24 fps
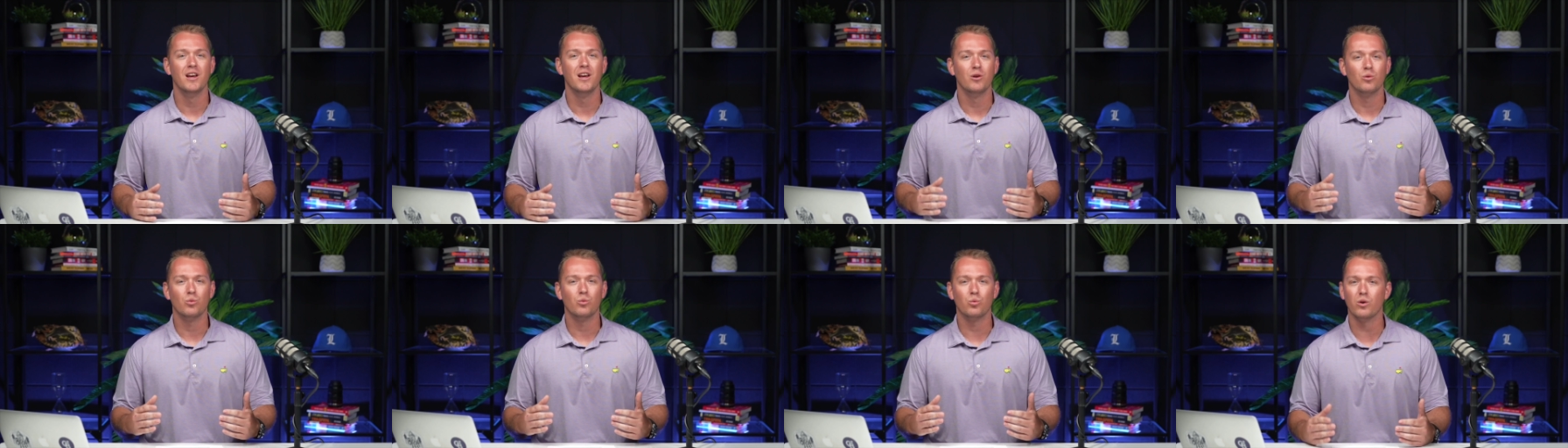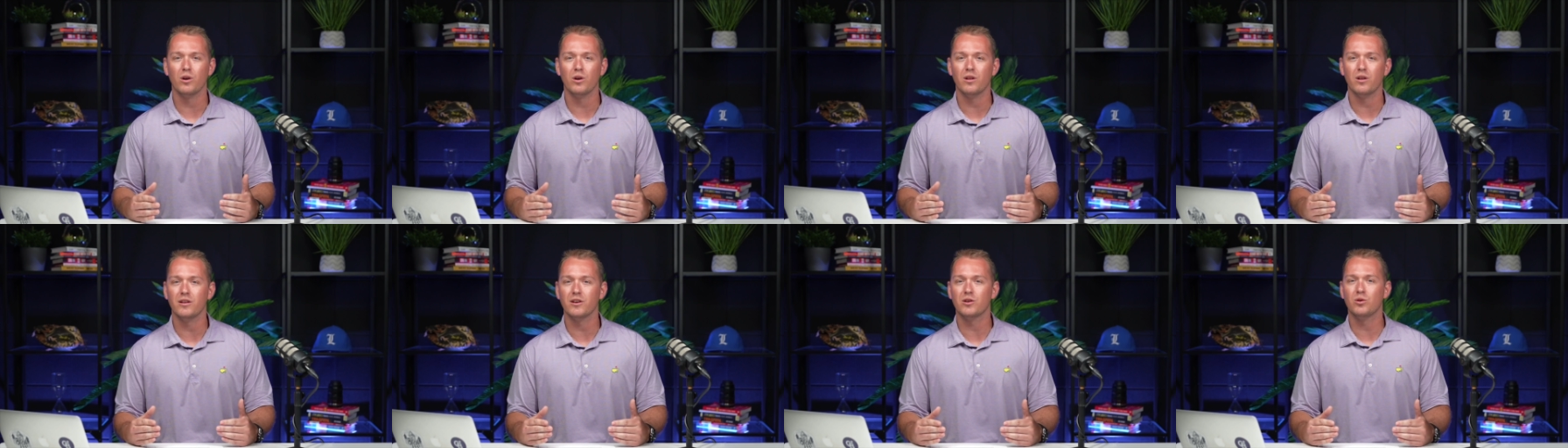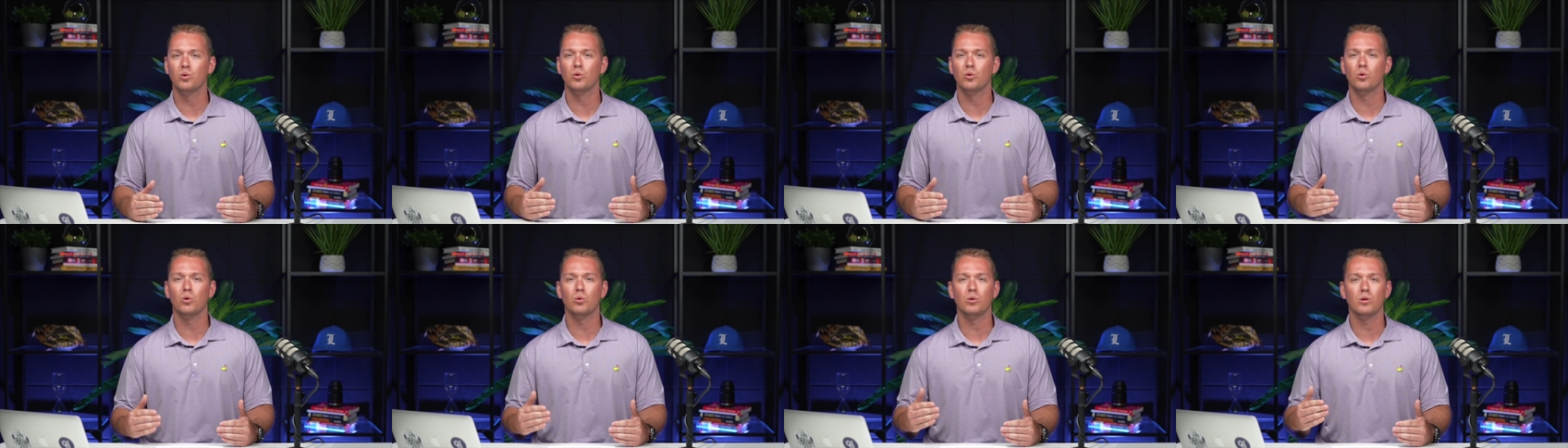Really
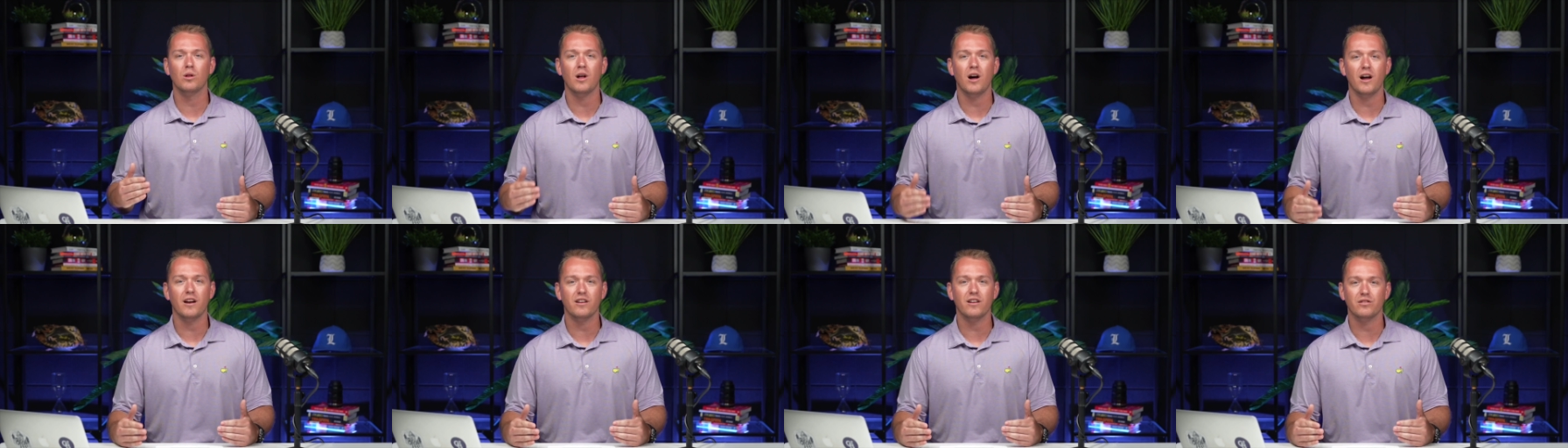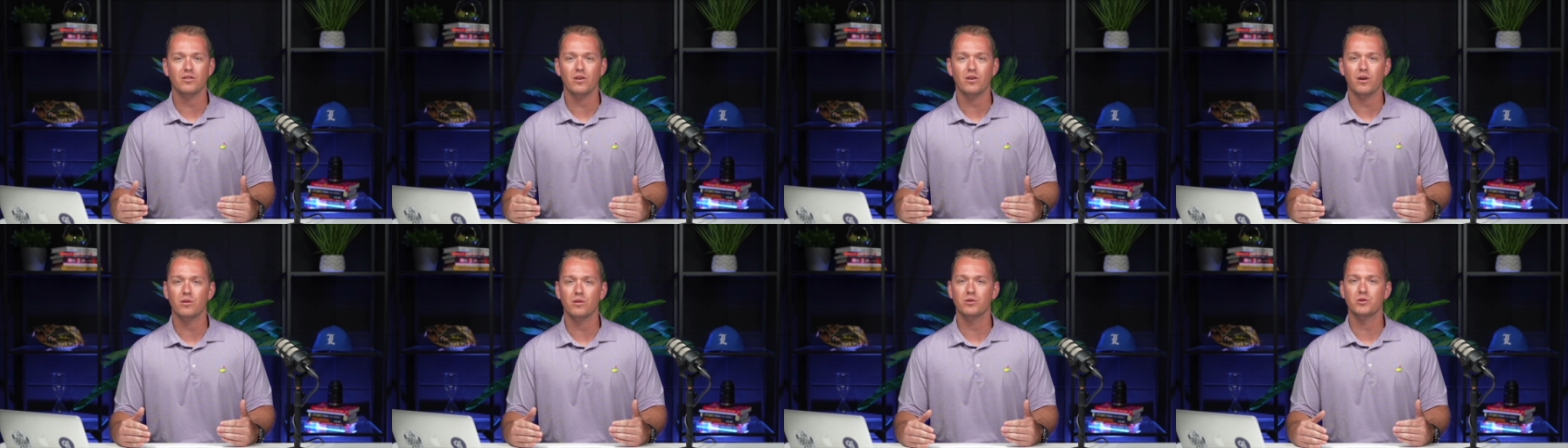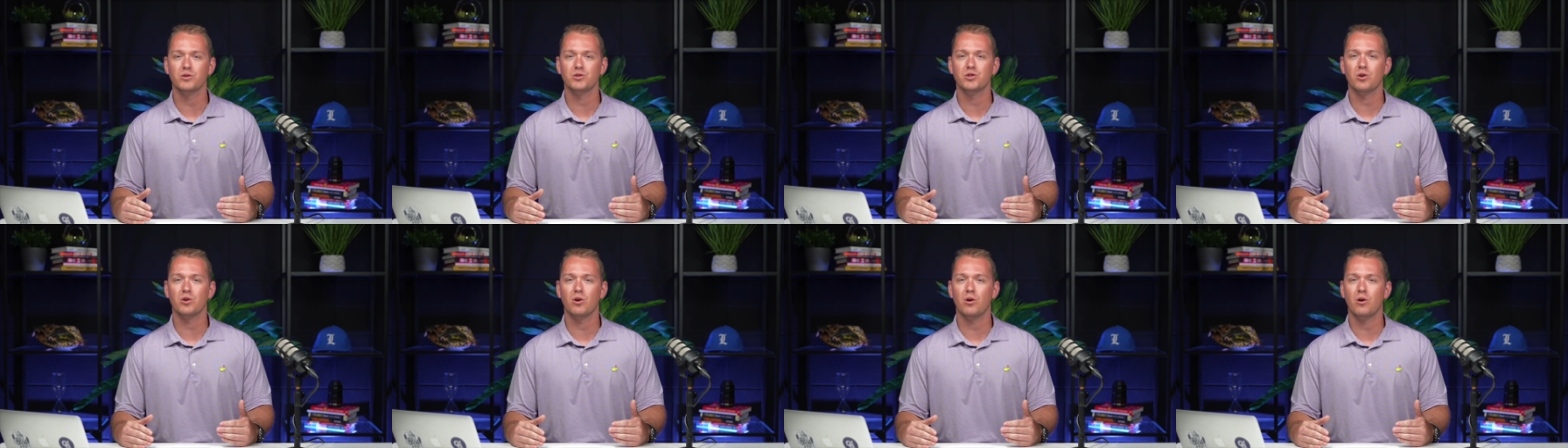cool, a lot of Southern
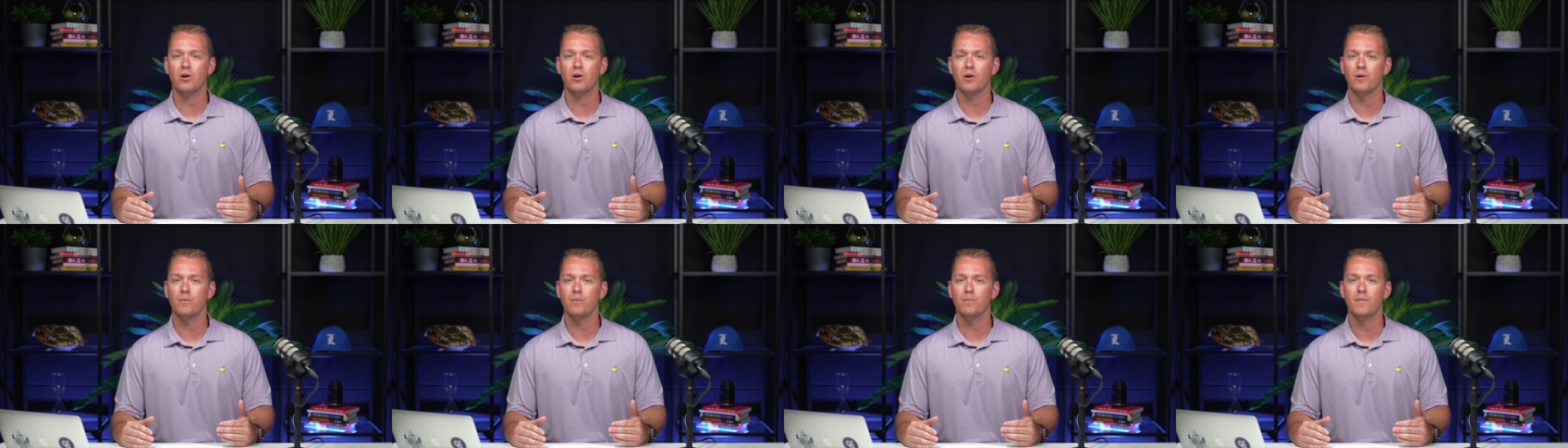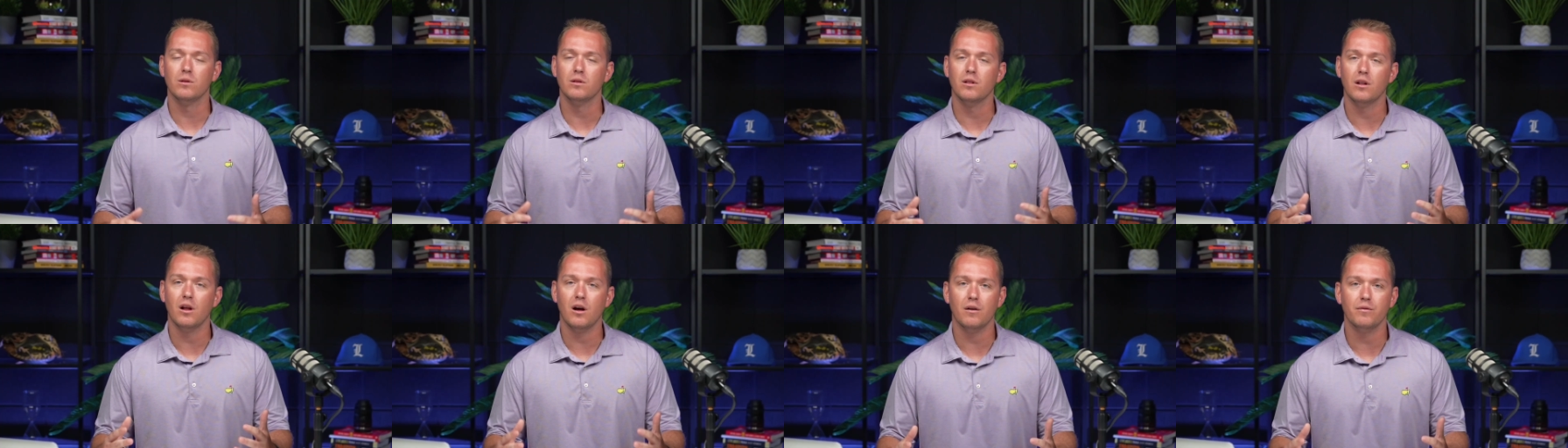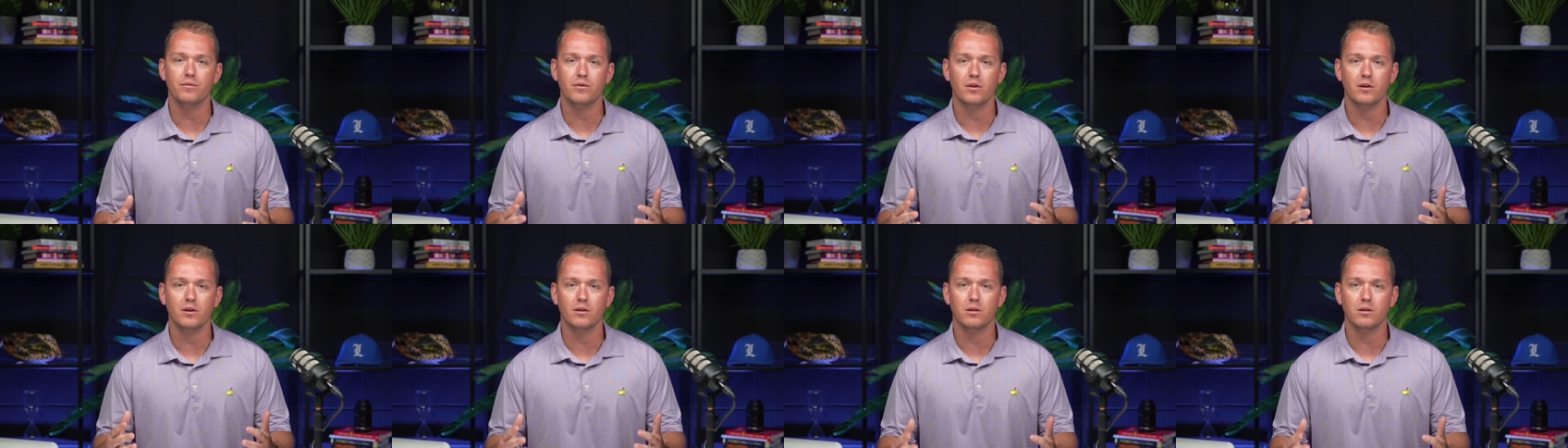charm.
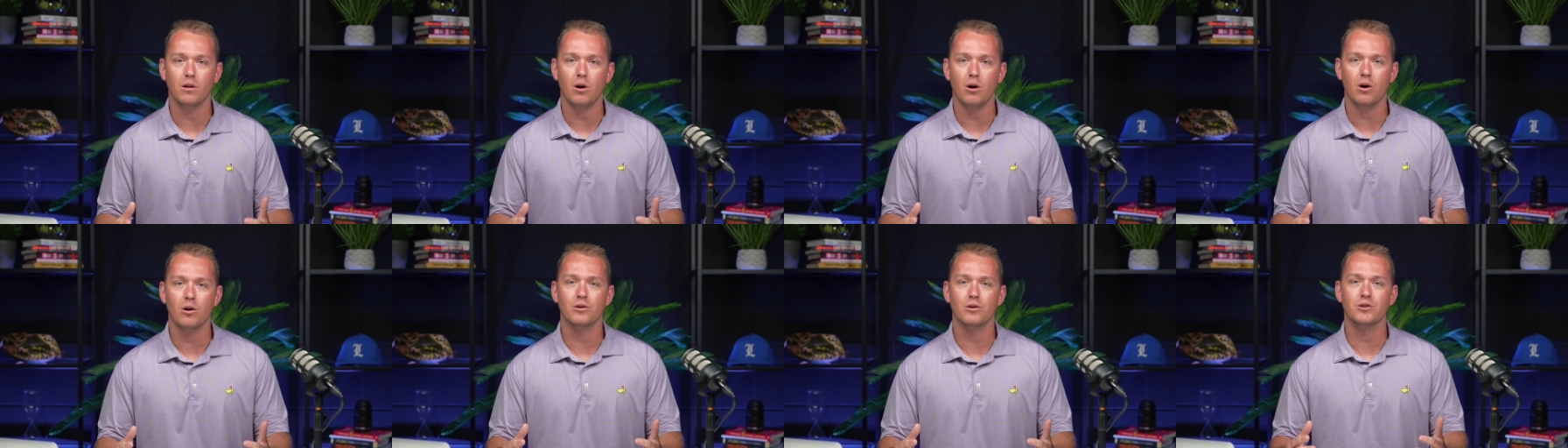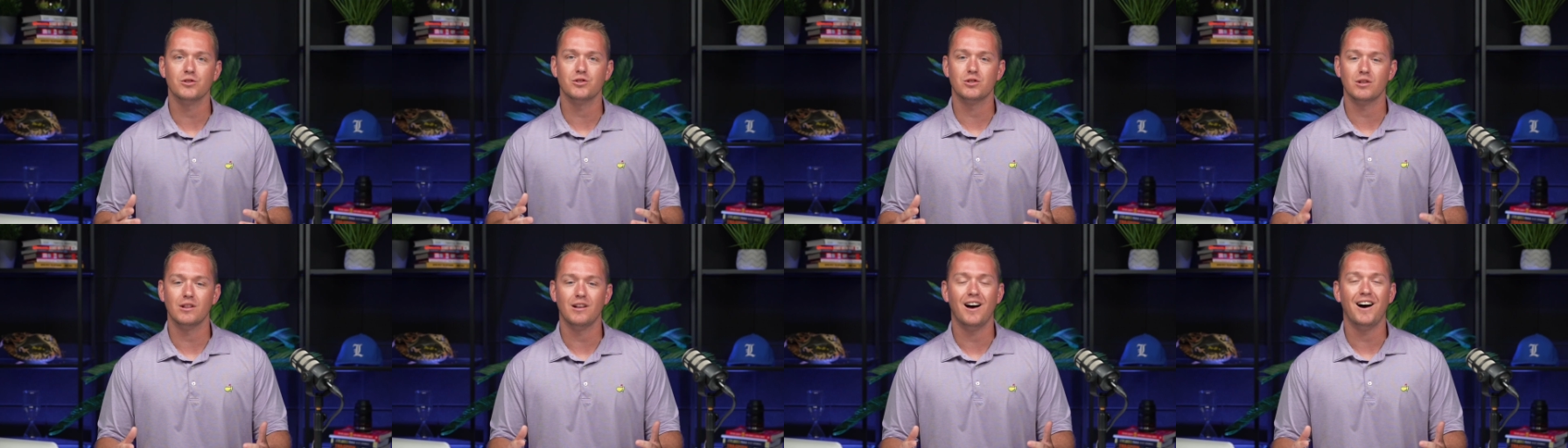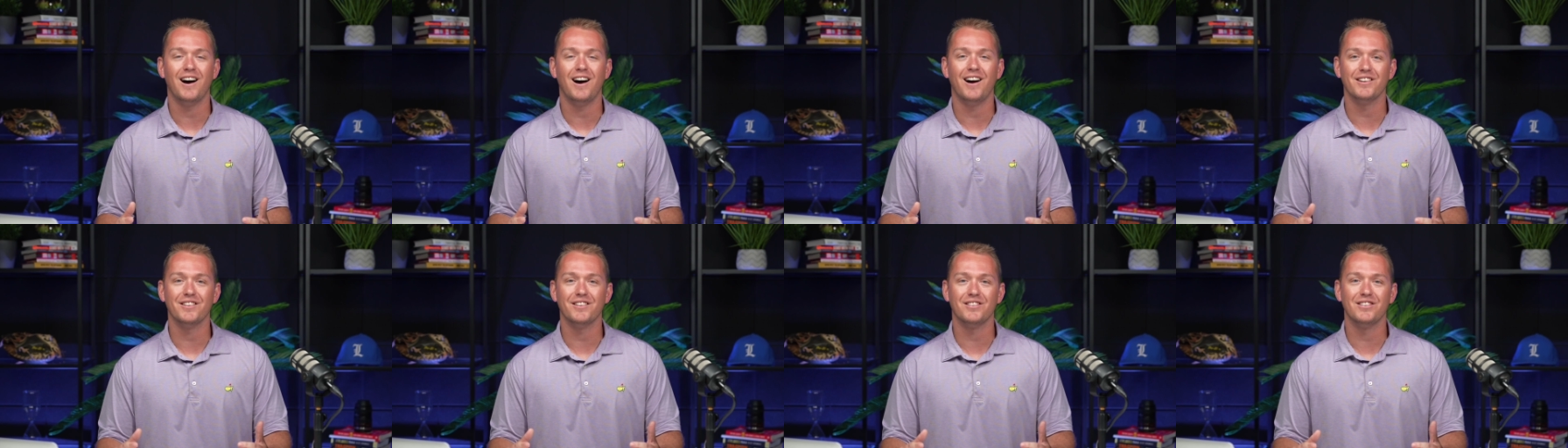Love the large
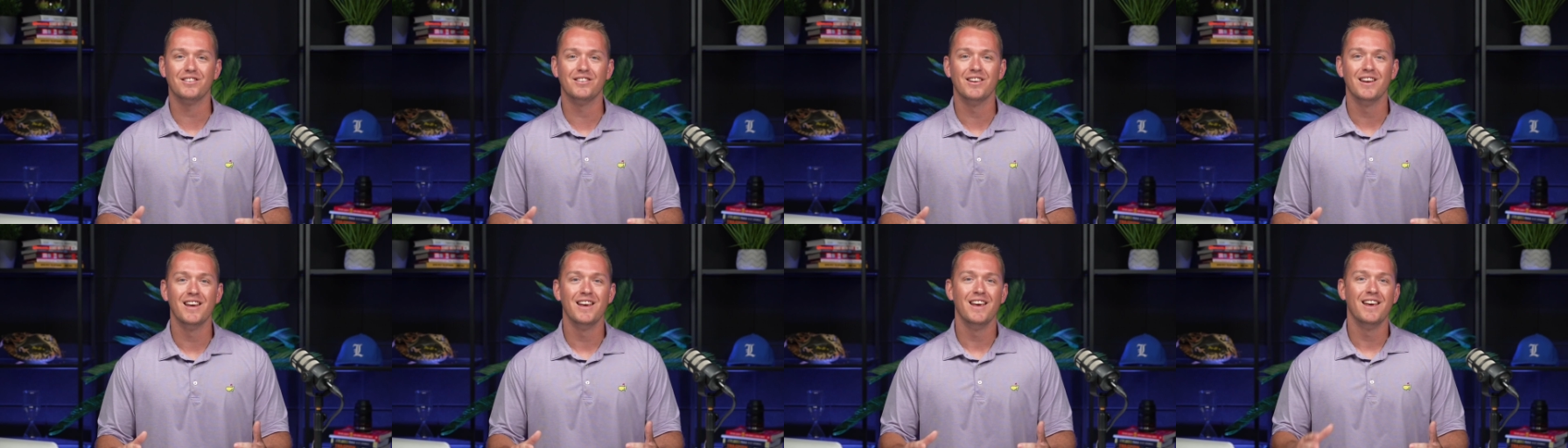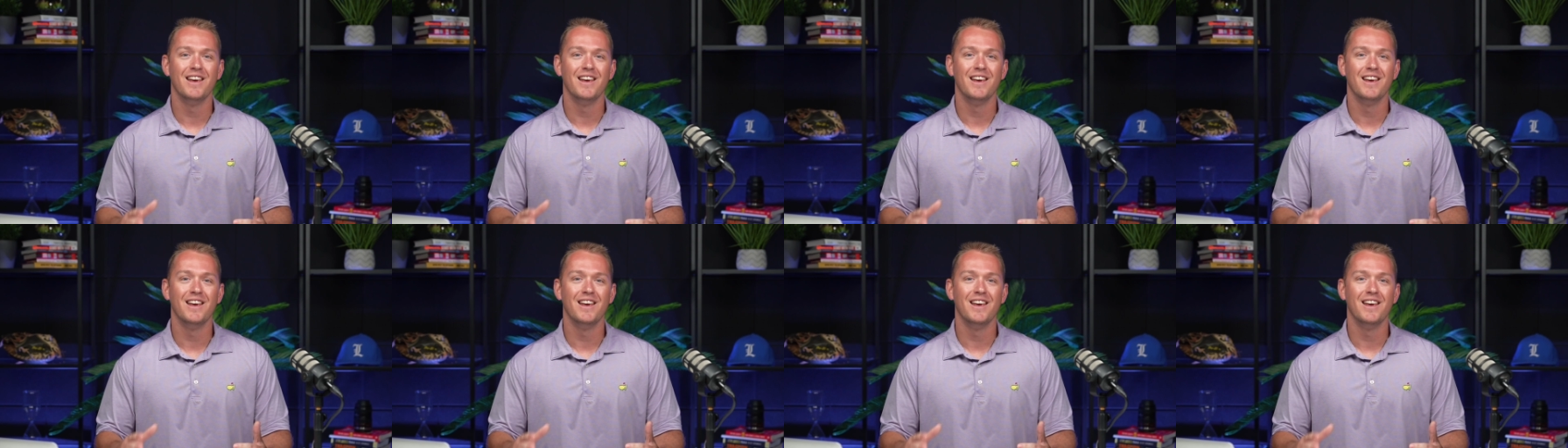lots.